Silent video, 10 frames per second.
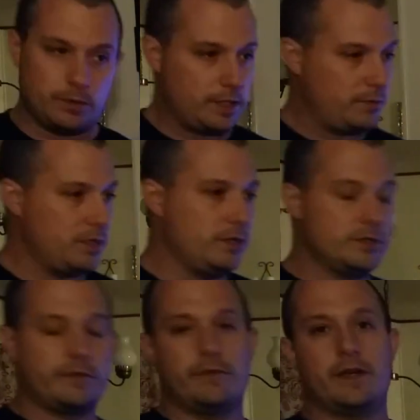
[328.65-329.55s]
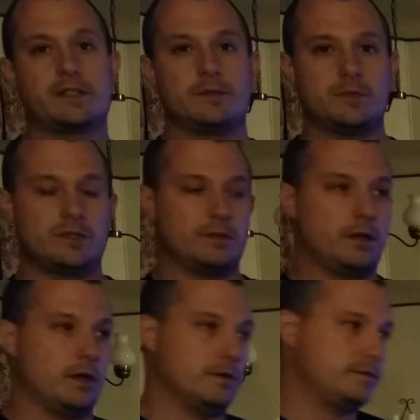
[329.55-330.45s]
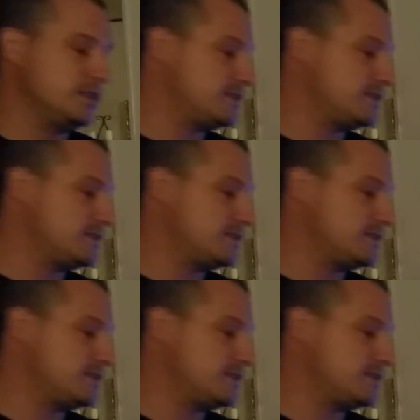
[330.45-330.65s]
that we use for victims of